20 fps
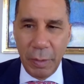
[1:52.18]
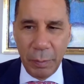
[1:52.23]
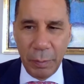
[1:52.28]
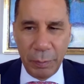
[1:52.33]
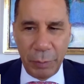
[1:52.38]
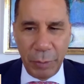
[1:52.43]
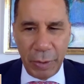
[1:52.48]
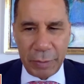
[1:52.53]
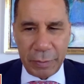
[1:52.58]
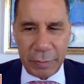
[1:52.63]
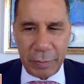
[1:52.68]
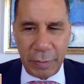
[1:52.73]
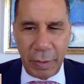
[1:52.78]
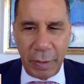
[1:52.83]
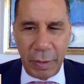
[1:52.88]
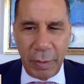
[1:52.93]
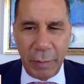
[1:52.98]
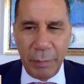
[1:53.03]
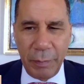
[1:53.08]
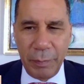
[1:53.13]
But
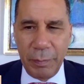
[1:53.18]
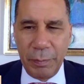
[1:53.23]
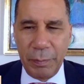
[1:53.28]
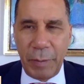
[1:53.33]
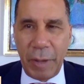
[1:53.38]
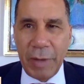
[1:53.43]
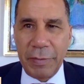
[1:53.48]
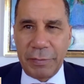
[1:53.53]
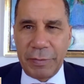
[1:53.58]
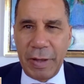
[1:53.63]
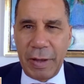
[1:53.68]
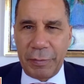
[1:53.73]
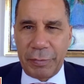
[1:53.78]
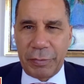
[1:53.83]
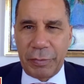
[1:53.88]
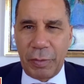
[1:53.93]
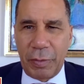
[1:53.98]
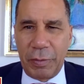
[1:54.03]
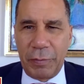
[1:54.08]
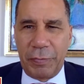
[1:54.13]
my staff
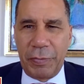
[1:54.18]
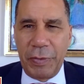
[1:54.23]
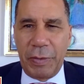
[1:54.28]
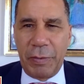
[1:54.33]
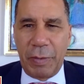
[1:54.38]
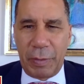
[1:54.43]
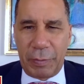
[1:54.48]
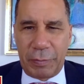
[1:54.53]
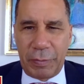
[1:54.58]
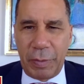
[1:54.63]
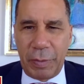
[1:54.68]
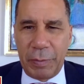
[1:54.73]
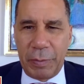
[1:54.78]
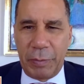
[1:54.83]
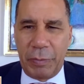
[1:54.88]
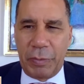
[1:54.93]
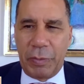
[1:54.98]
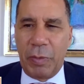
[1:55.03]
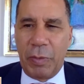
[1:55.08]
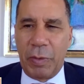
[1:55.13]
started to figure out
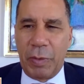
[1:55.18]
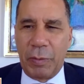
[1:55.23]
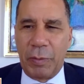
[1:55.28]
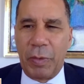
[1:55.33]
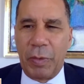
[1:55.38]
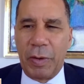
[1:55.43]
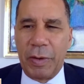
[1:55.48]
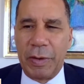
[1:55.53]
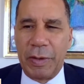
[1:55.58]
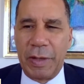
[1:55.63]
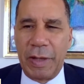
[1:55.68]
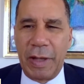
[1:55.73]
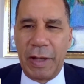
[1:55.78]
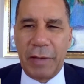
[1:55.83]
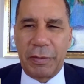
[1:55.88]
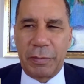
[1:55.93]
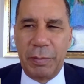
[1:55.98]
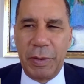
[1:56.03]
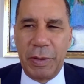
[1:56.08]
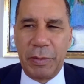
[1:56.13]
something was going wrong, and they
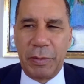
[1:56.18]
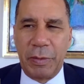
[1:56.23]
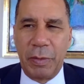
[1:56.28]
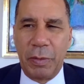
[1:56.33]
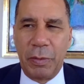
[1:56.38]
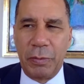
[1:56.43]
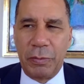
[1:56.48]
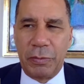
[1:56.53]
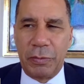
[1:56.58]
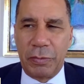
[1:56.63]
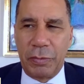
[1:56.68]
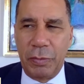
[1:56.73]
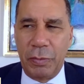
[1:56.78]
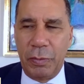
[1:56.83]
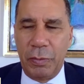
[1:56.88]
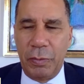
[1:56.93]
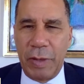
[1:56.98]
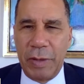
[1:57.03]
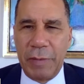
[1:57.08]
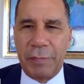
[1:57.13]
asked me to go
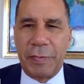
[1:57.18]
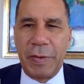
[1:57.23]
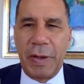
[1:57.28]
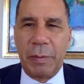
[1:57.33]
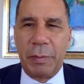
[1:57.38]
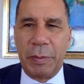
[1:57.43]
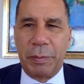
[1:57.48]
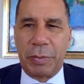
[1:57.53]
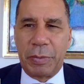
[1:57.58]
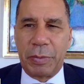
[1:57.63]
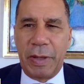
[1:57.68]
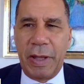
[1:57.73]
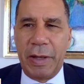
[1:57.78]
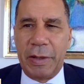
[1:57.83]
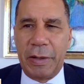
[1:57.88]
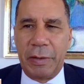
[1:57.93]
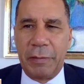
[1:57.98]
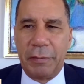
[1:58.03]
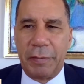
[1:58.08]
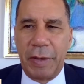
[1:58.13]
to a family
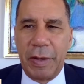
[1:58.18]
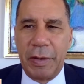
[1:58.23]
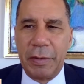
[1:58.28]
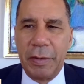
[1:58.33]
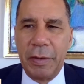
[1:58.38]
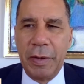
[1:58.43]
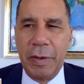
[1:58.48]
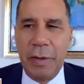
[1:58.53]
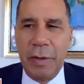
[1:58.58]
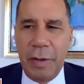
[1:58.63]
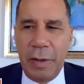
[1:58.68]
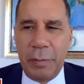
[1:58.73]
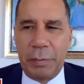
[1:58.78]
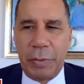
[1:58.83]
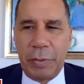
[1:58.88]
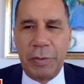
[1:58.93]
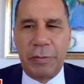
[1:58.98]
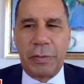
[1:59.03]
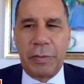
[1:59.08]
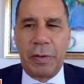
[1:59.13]
planning event in
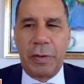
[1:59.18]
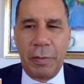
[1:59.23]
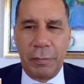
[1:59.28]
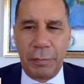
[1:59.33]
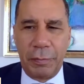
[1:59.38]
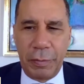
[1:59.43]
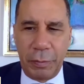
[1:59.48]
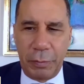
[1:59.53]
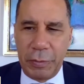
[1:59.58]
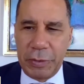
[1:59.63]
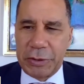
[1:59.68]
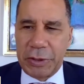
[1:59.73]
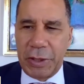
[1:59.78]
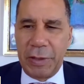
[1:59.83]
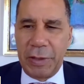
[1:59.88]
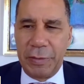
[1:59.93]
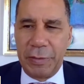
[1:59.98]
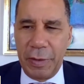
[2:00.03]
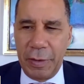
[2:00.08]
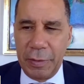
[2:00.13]
place of the governor, which
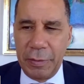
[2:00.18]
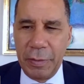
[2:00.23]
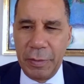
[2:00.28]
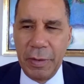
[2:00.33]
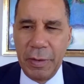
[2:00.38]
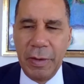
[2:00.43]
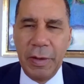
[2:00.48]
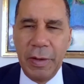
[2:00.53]
I did.